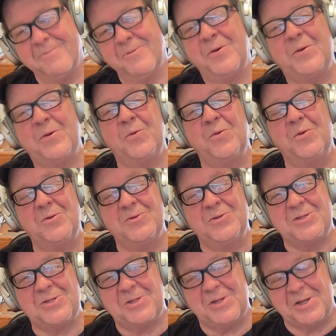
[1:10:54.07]
We'll
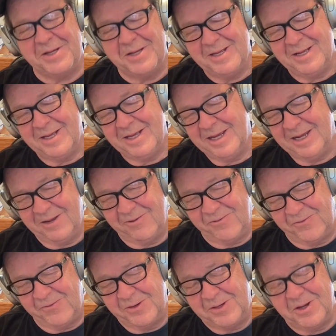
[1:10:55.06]
just,
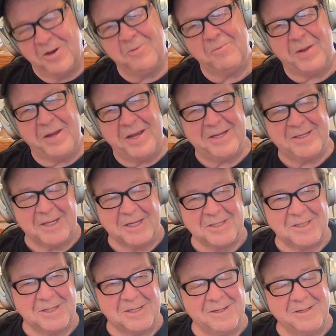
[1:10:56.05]
if we don't pay
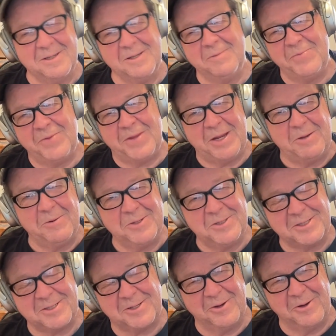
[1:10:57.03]
attention to them, they will
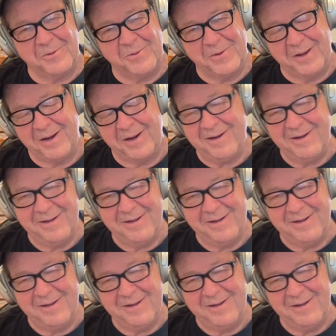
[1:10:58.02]
just go away.